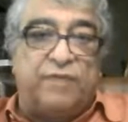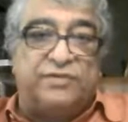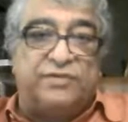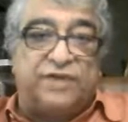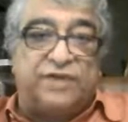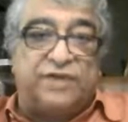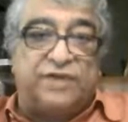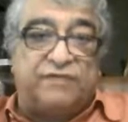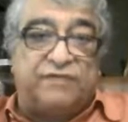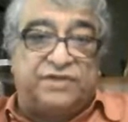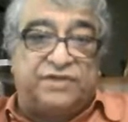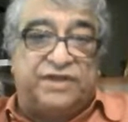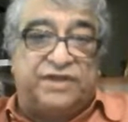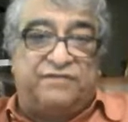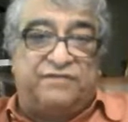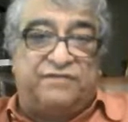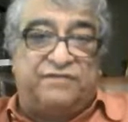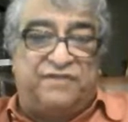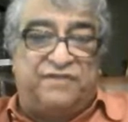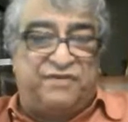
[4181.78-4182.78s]
I've
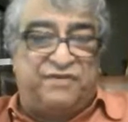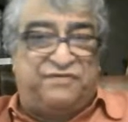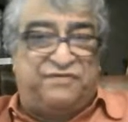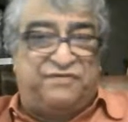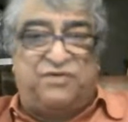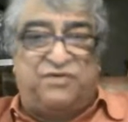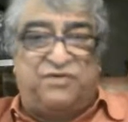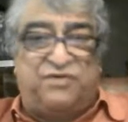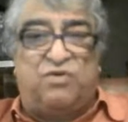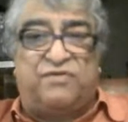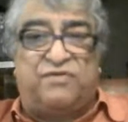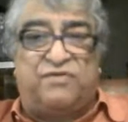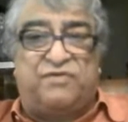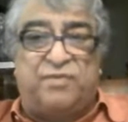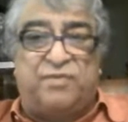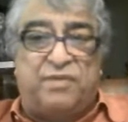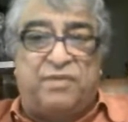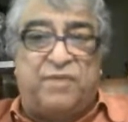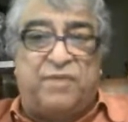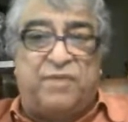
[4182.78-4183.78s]
seen very few of
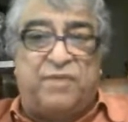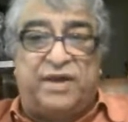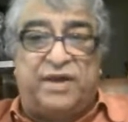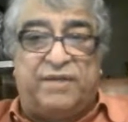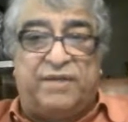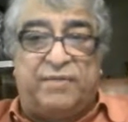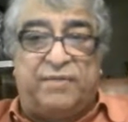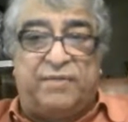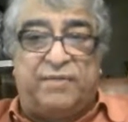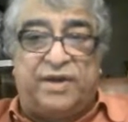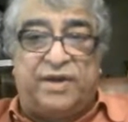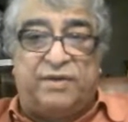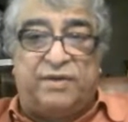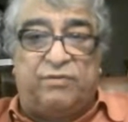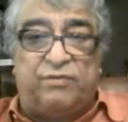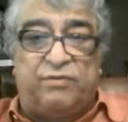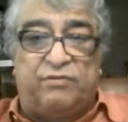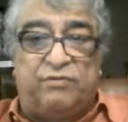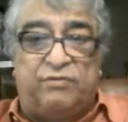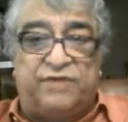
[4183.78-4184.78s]
them on my, my
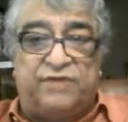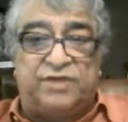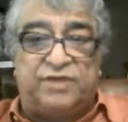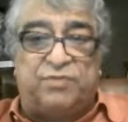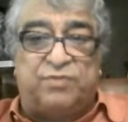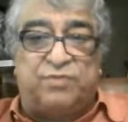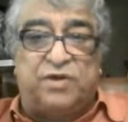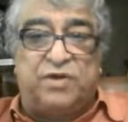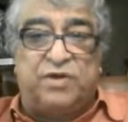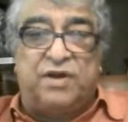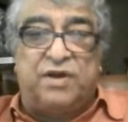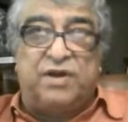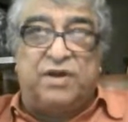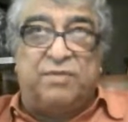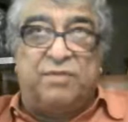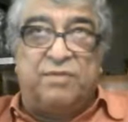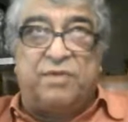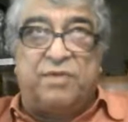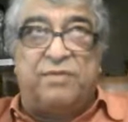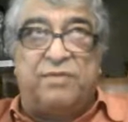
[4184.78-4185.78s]
Facebook,
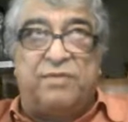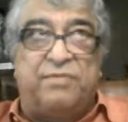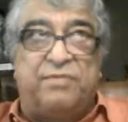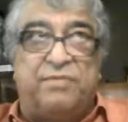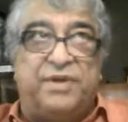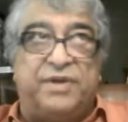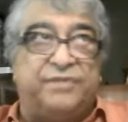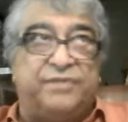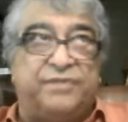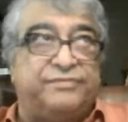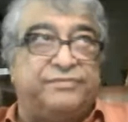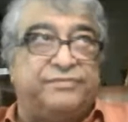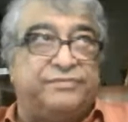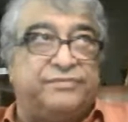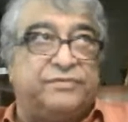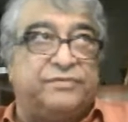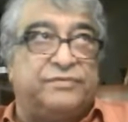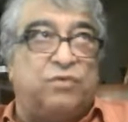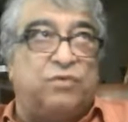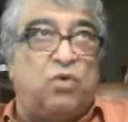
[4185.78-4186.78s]
probably
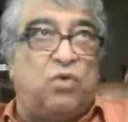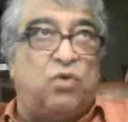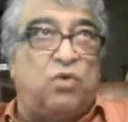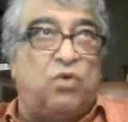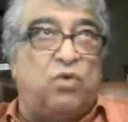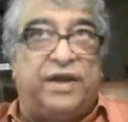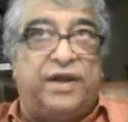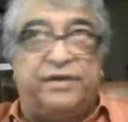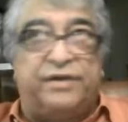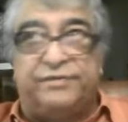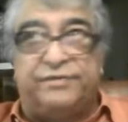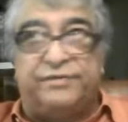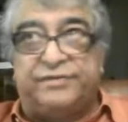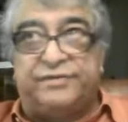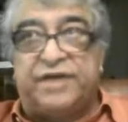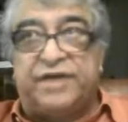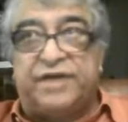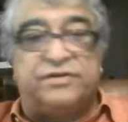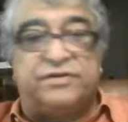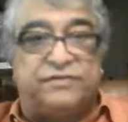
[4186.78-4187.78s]
one in
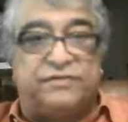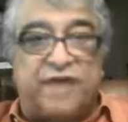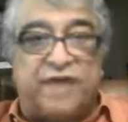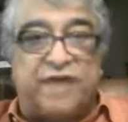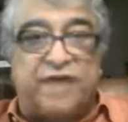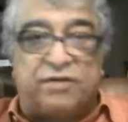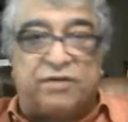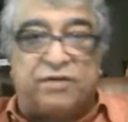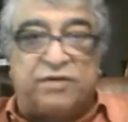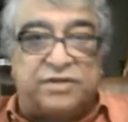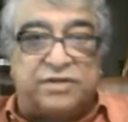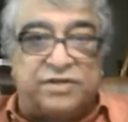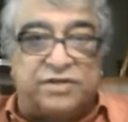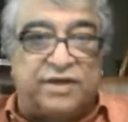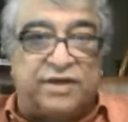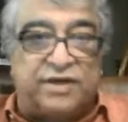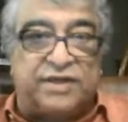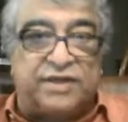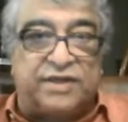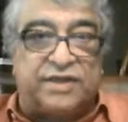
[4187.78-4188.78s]
tens of thousands,
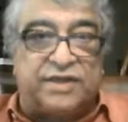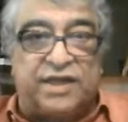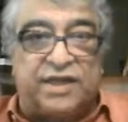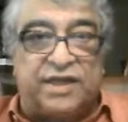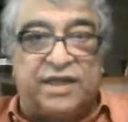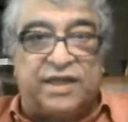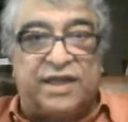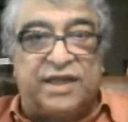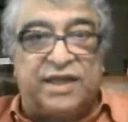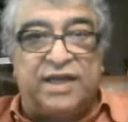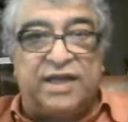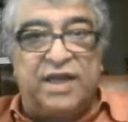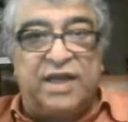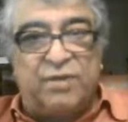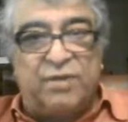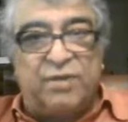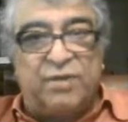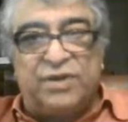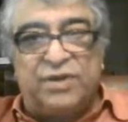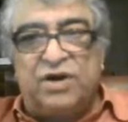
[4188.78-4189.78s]
I can say that.
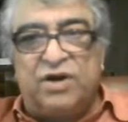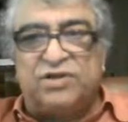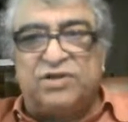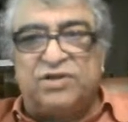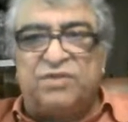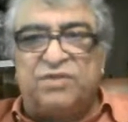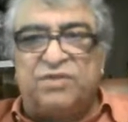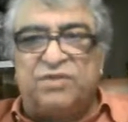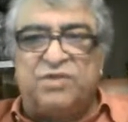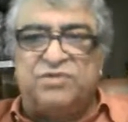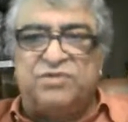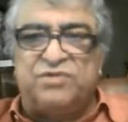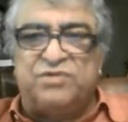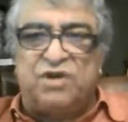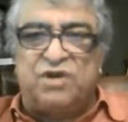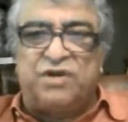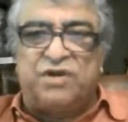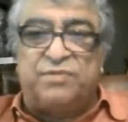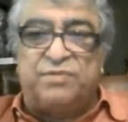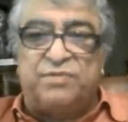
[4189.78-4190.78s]
But there are sometimes
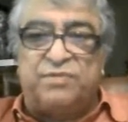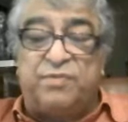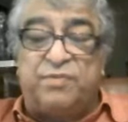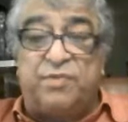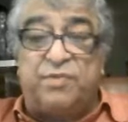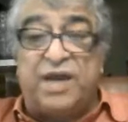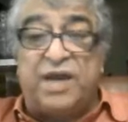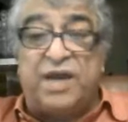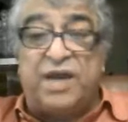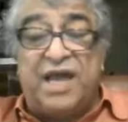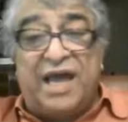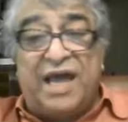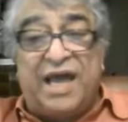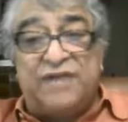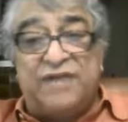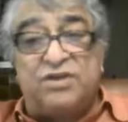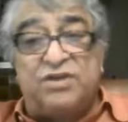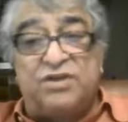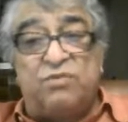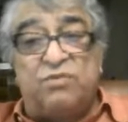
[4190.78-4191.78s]
younger people,
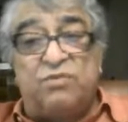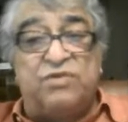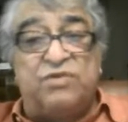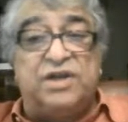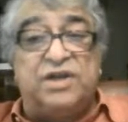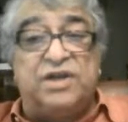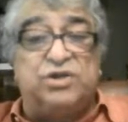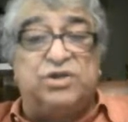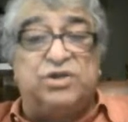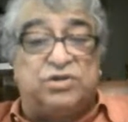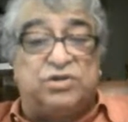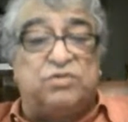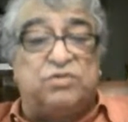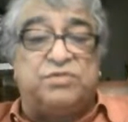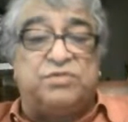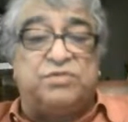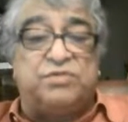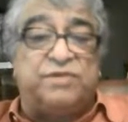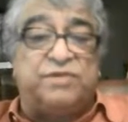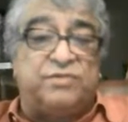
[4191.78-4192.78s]
and some religious
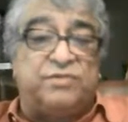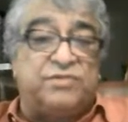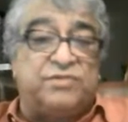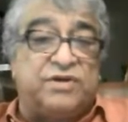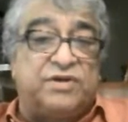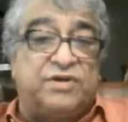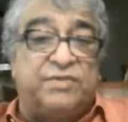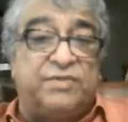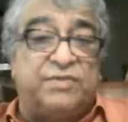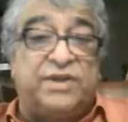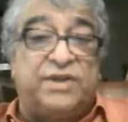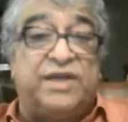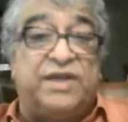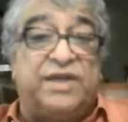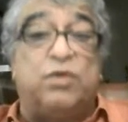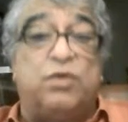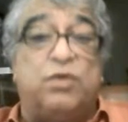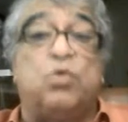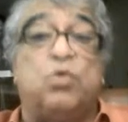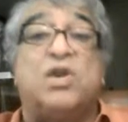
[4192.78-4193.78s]
groups sometimes come in, they
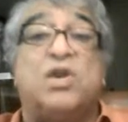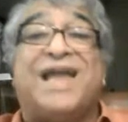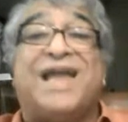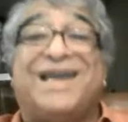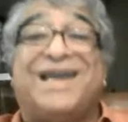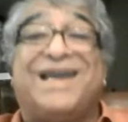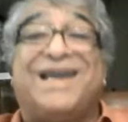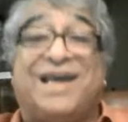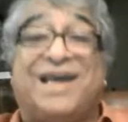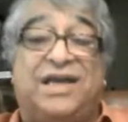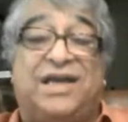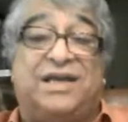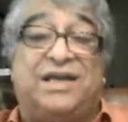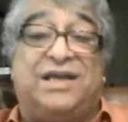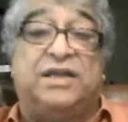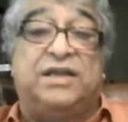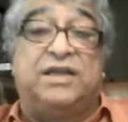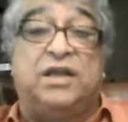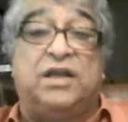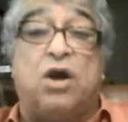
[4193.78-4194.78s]
don't like
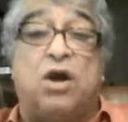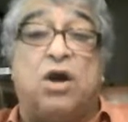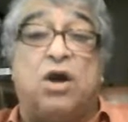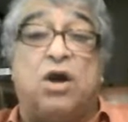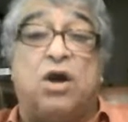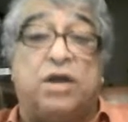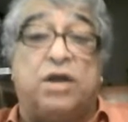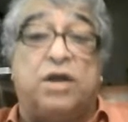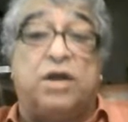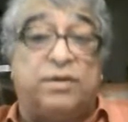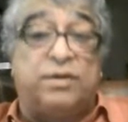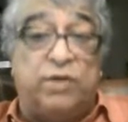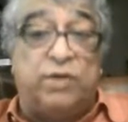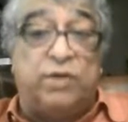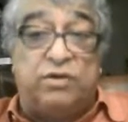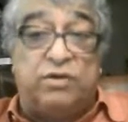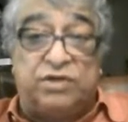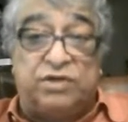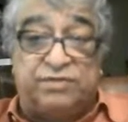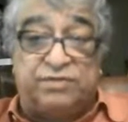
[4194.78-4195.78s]
God the
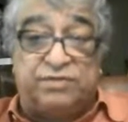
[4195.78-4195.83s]
way you were.